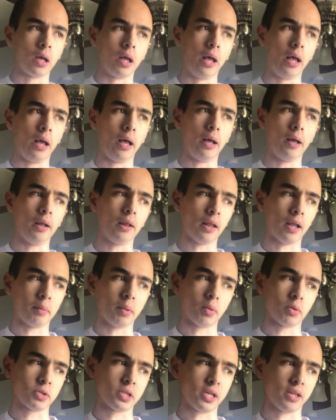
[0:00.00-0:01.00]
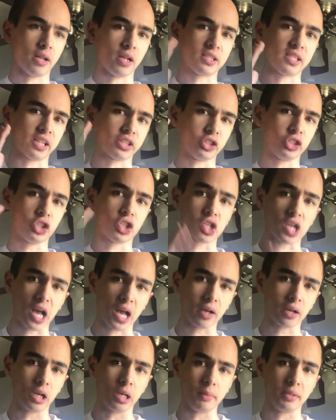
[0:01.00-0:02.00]
a lot of people are saying that it's actually
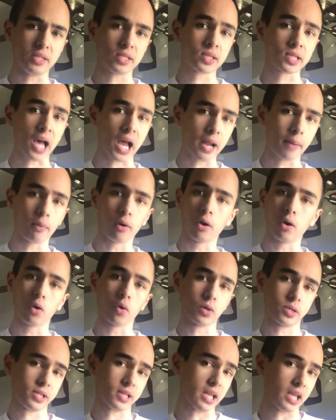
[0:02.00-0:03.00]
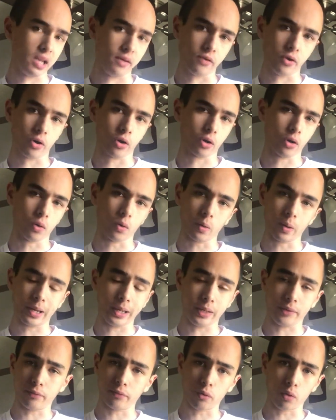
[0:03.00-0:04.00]
going to be Cyber or Savior or
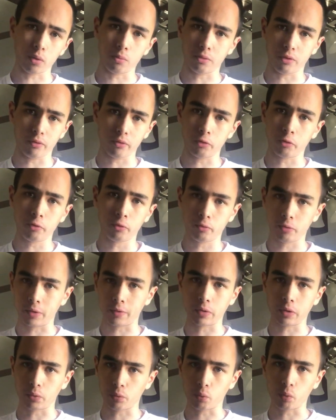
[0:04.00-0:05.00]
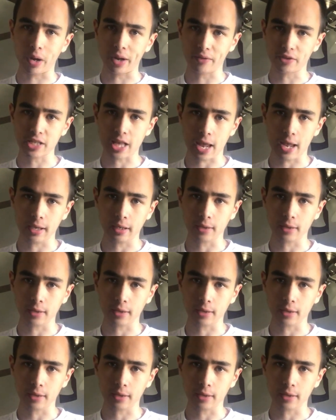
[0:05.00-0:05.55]
any form of different way of saying